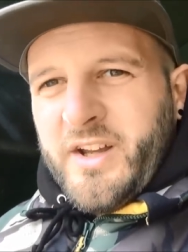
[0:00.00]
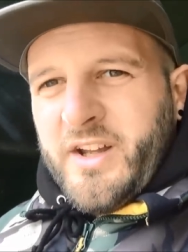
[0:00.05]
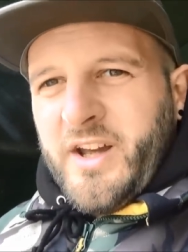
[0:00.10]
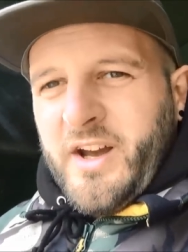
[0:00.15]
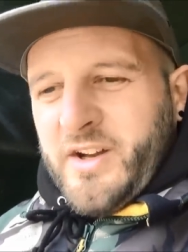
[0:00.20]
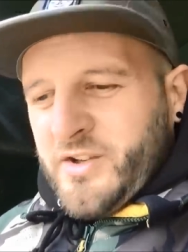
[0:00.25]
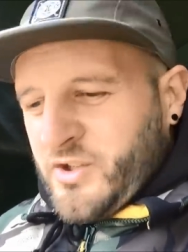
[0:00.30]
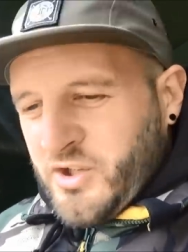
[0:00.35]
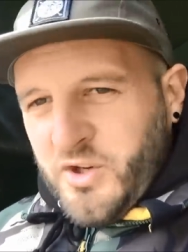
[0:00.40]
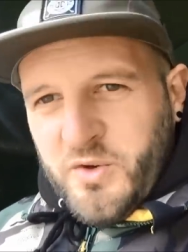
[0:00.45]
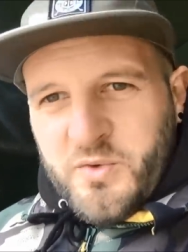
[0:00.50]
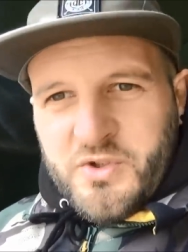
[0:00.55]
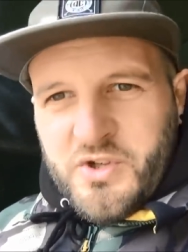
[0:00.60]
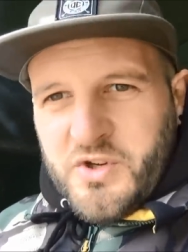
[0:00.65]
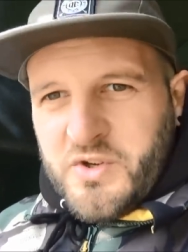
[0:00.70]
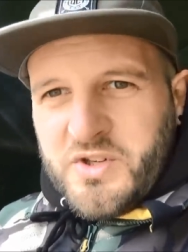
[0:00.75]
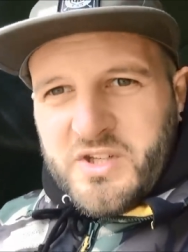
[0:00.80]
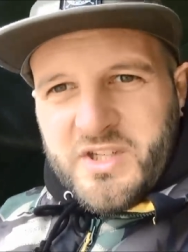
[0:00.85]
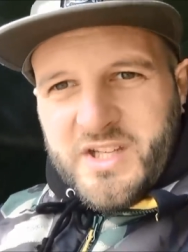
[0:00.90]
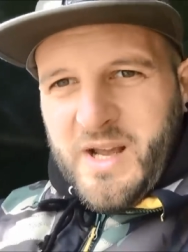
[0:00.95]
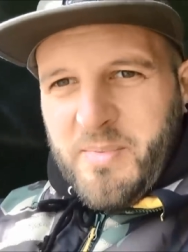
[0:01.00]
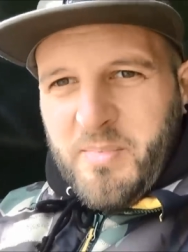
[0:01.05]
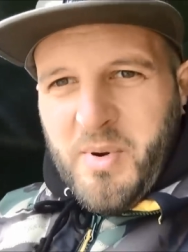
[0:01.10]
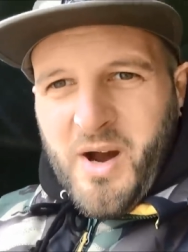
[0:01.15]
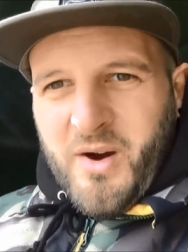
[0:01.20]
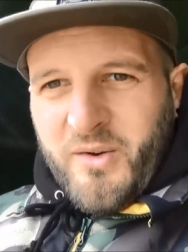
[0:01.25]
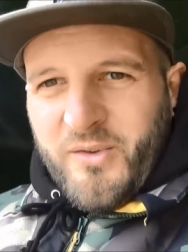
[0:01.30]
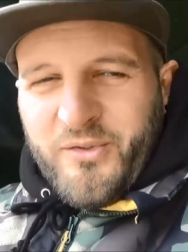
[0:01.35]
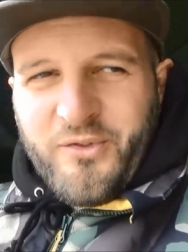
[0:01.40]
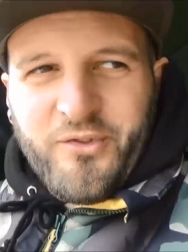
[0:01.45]
yeah, as soon as you step
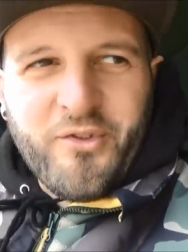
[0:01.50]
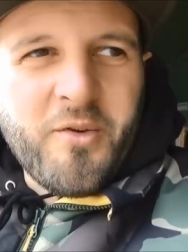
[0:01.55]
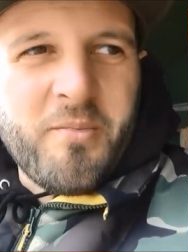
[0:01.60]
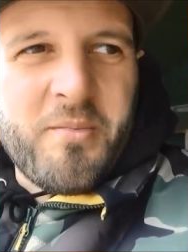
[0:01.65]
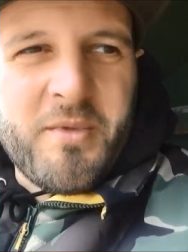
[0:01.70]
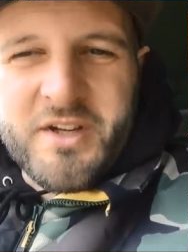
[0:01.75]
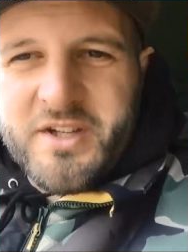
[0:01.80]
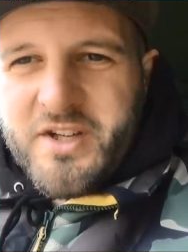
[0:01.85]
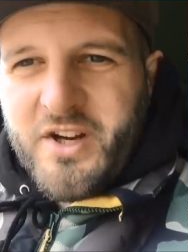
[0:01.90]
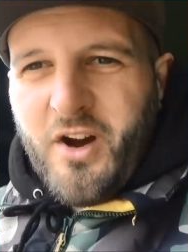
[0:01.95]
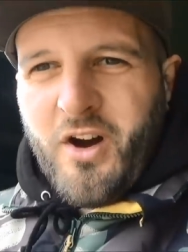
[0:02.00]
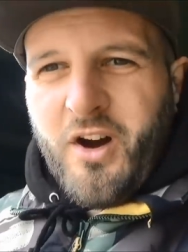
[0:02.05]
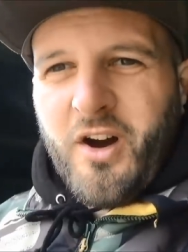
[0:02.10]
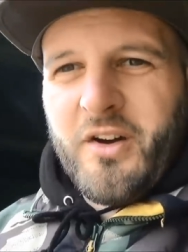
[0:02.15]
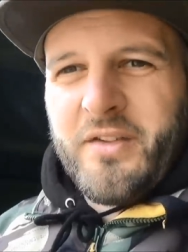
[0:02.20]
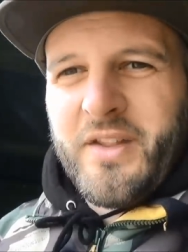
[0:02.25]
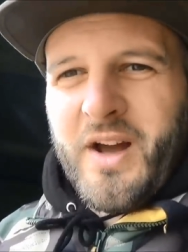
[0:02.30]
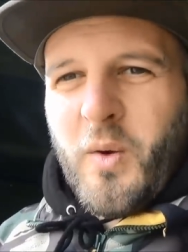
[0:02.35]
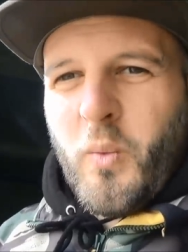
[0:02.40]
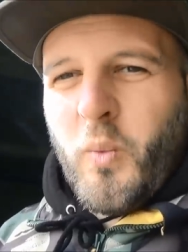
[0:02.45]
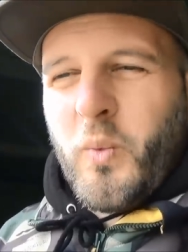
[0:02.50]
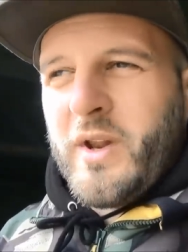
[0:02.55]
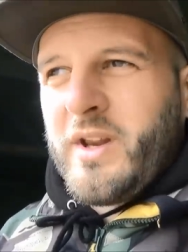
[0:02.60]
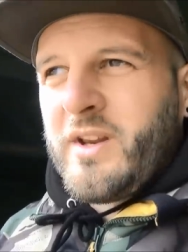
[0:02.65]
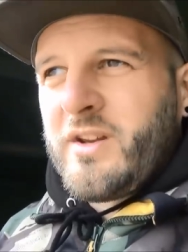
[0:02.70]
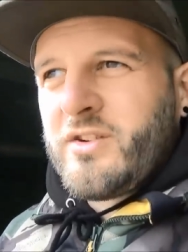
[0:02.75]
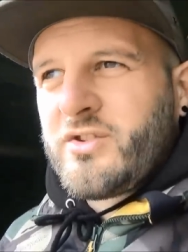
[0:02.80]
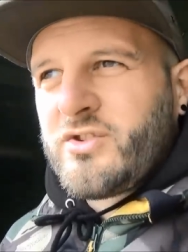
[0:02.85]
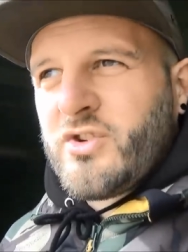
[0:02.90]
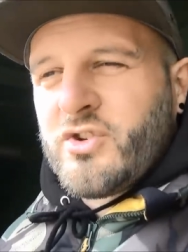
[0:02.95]
out from this hut, that
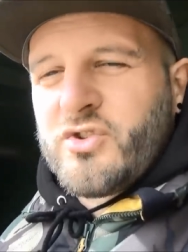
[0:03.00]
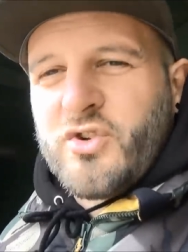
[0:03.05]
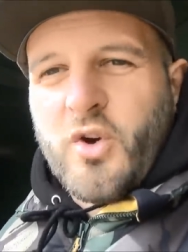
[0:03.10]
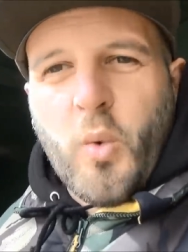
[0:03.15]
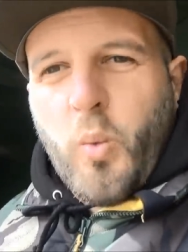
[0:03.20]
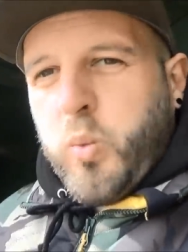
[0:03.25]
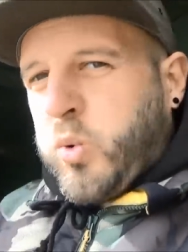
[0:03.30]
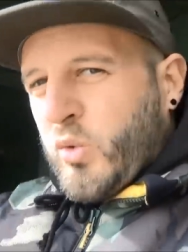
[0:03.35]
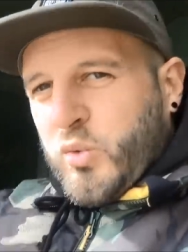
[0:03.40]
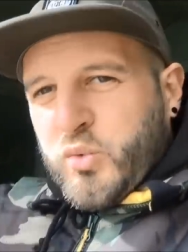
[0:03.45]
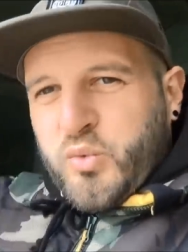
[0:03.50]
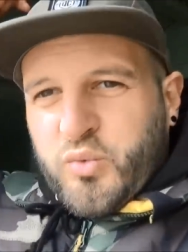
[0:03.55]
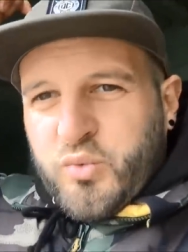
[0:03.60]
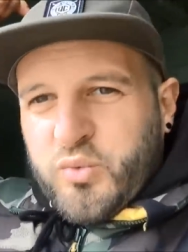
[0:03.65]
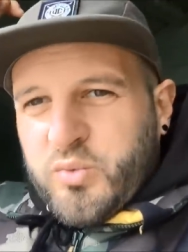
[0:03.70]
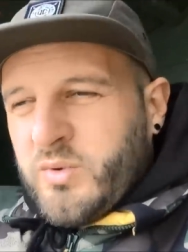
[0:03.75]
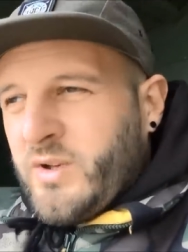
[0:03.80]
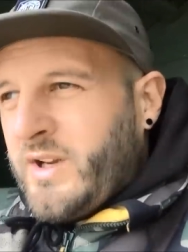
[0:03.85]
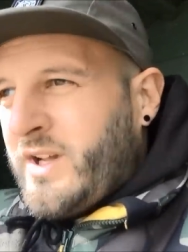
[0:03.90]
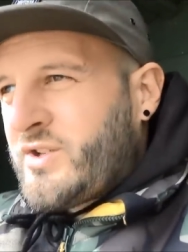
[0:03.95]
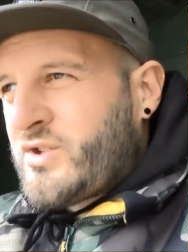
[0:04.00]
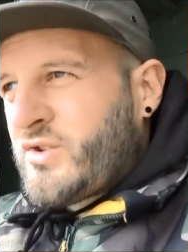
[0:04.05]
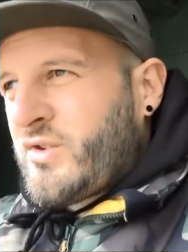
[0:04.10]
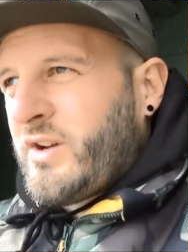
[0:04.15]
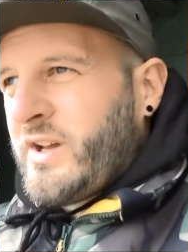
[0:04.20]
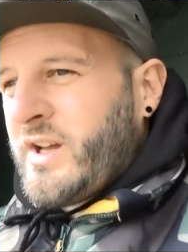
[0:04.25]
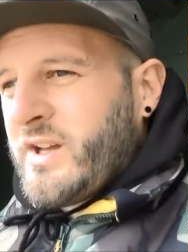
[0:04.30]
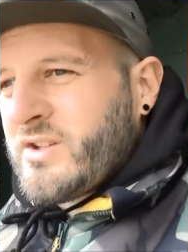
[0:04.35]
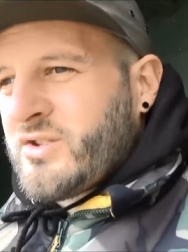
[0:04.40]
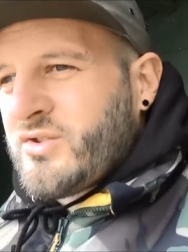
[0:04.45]
wind is just like,
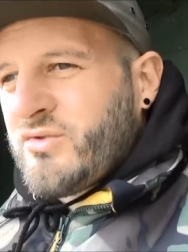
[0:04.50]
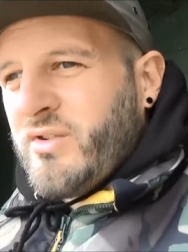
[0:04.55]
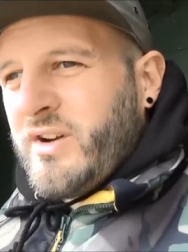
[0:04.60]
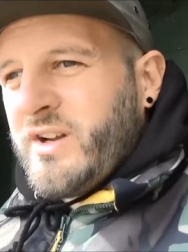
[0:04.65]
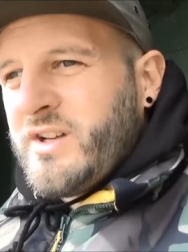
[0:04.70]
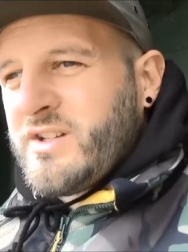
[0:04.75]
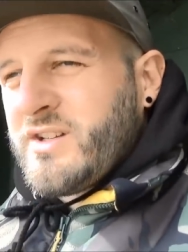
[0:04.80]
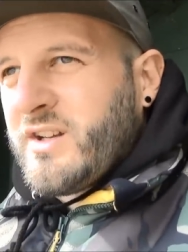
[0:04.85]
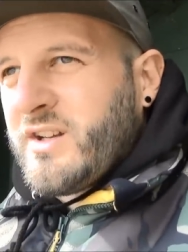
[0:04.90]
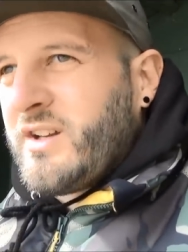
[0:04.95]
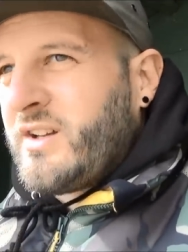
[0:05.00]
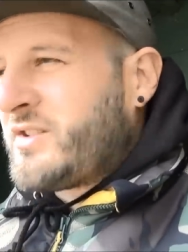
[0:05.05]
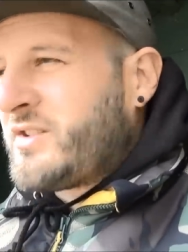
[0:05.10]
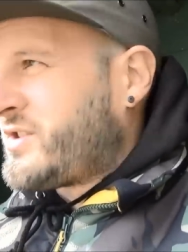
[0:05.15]
literally, it's crazy.